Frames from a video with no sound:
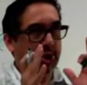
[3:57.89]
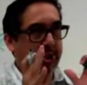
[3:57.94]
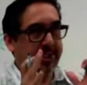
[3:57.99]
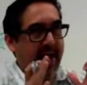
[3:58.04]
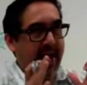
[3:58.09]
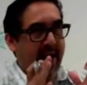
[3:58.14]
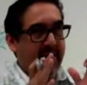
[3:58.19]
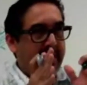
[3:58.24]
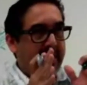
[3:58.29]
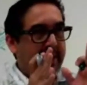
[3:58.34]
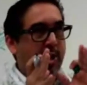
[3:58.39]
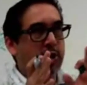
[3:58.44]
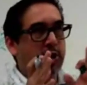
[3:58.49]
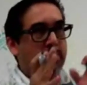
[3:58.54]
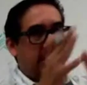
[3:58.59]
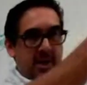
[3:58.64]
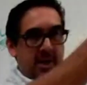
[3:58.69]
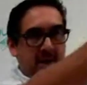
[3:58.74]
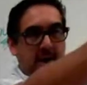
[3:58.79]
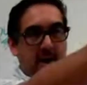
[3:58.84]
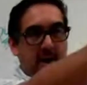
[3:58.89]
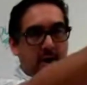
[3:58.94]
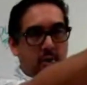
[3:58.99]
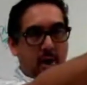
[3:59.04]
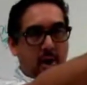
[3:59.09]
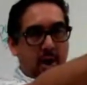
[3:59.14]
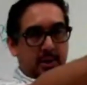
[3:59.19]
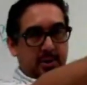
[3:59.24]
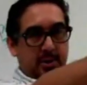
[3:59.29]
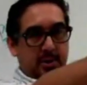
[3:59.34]
you're standing, you see
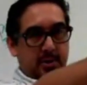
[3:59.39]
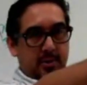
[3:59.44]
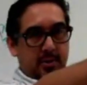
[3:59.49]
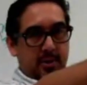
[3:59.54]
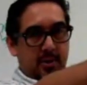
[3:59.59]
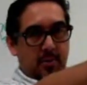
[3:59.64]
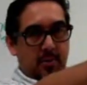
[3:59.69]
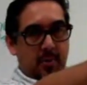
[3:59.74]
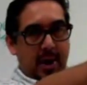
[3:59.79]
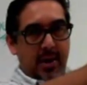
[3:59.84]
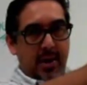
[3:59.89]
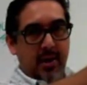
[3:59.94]
it across,